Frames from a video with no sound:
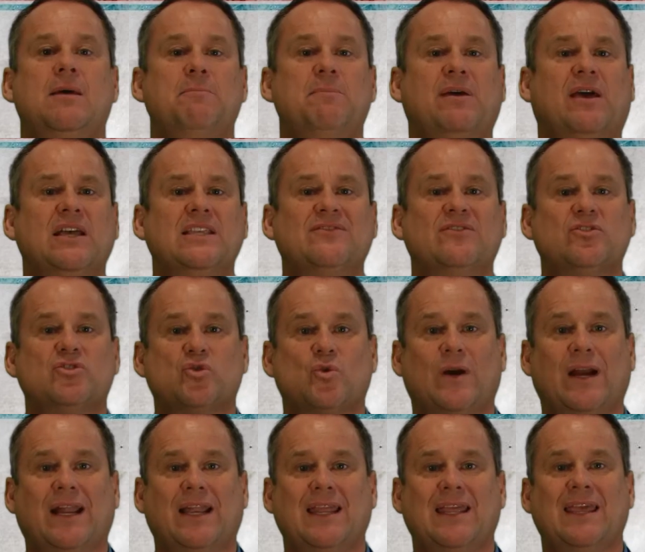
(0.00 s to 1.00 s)
Because of her
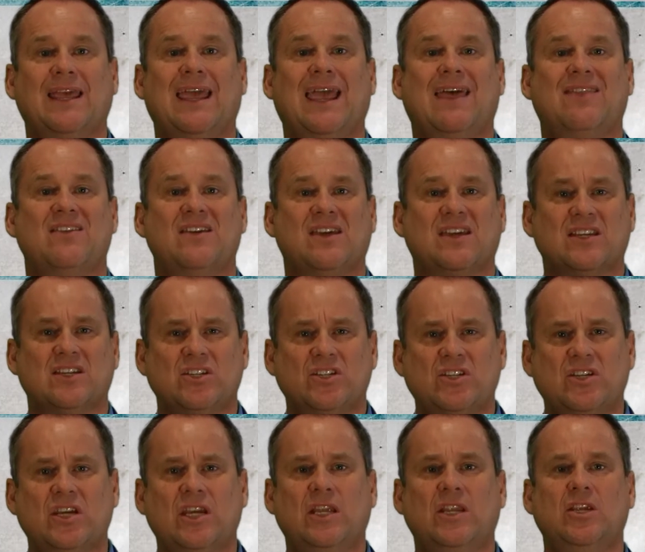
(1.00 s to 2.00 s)
training and the
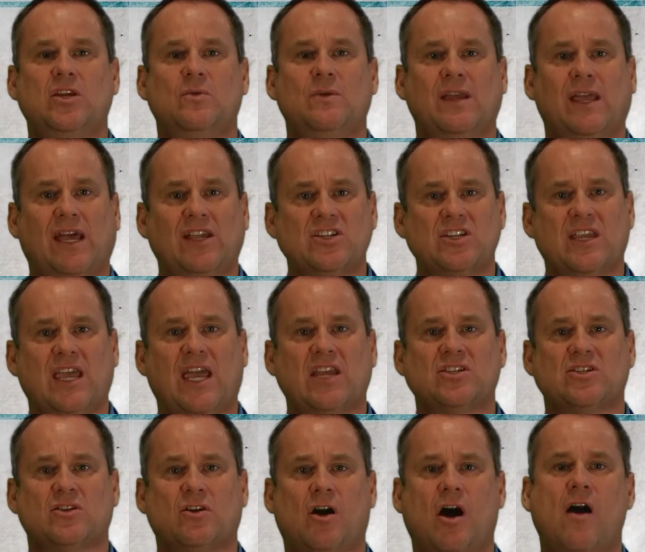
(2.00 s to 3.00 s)
continuing
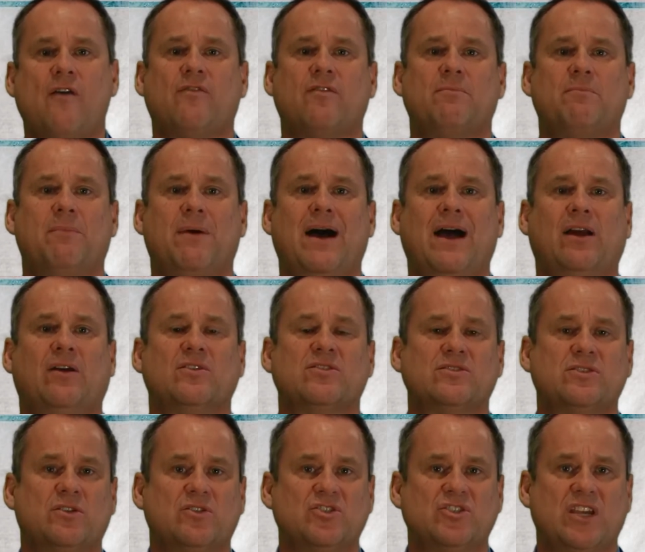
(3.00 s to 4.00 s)
education offered by her
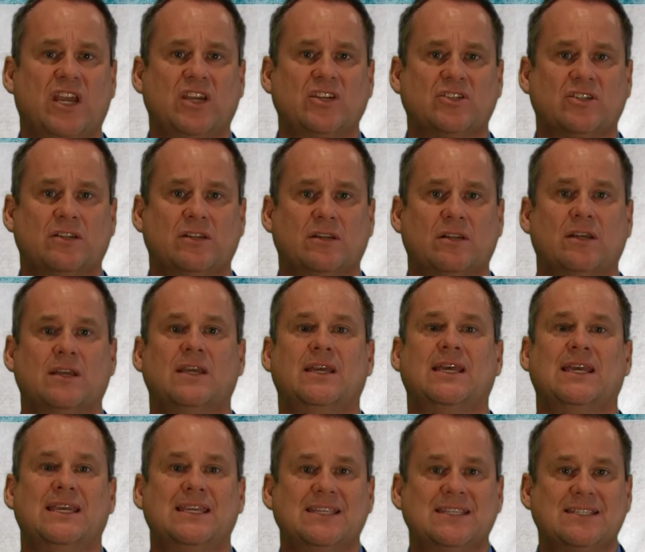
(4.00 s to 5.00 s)
association,
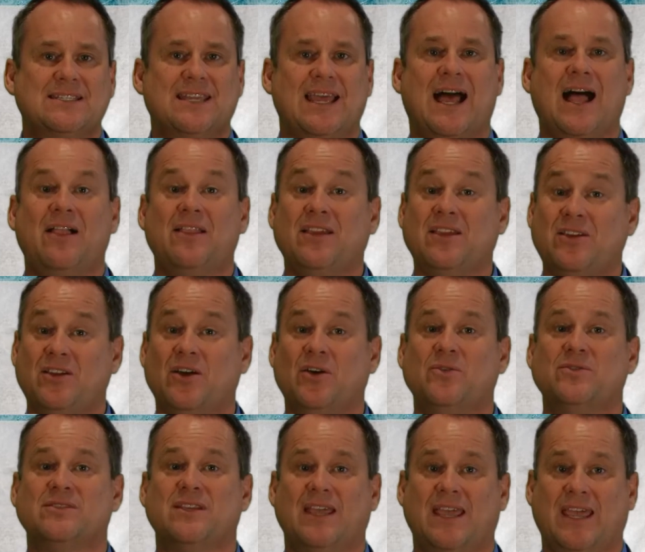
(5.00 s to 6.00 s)
Sally
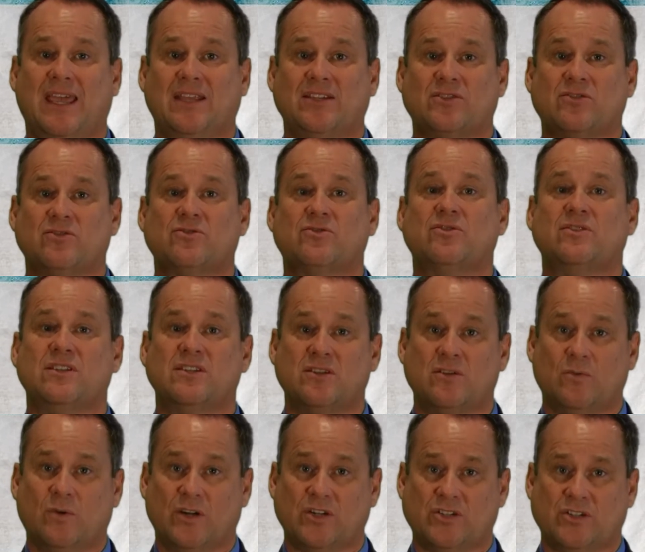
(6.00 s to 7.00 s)
knows the answers to these
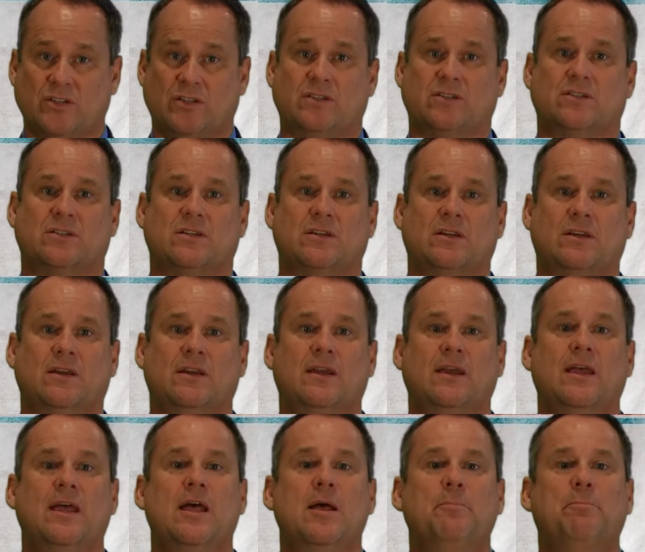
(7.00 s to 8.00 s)
questions.
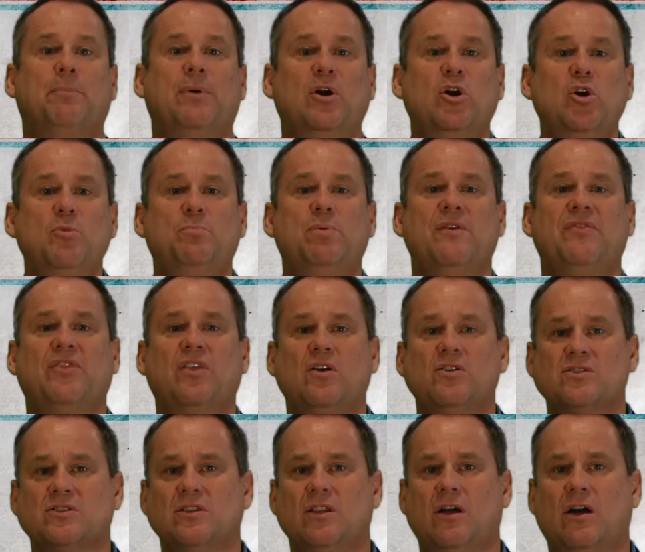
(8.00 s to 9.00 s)
But who put
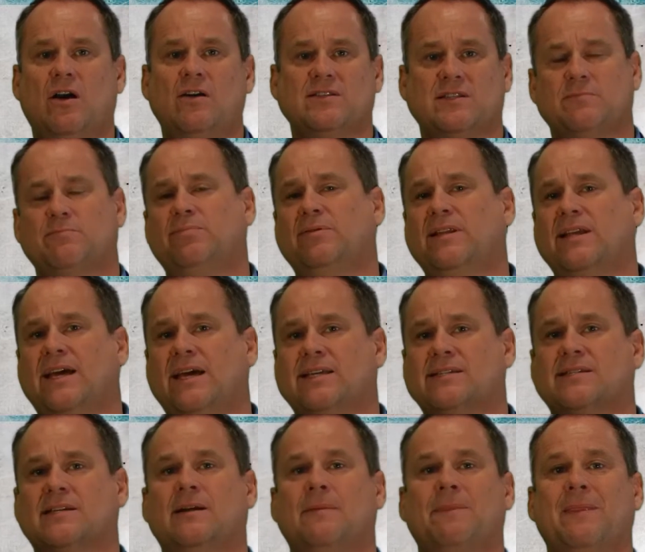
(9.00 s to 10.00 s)
those laws in
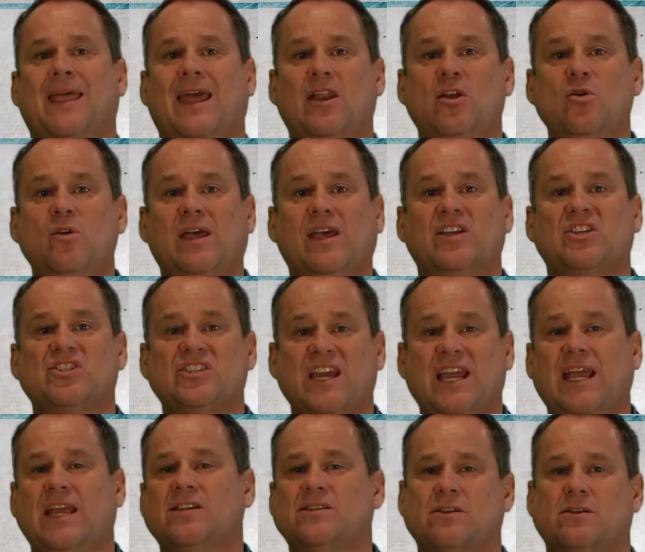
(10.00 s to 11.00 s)
place and who can
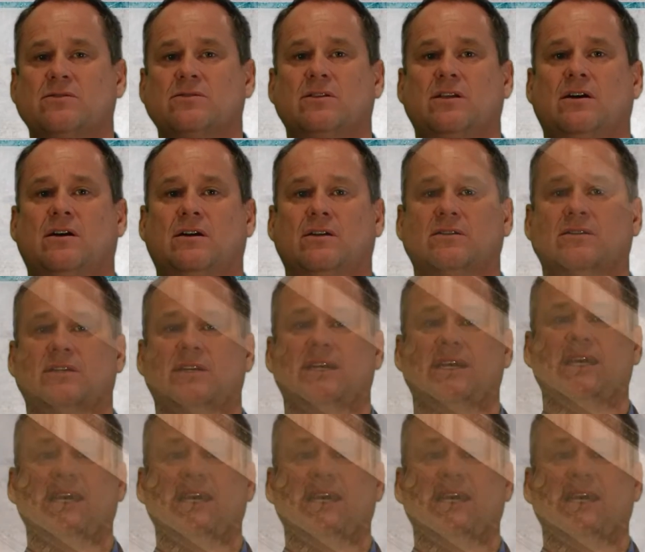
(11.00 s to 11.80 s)
change those laws?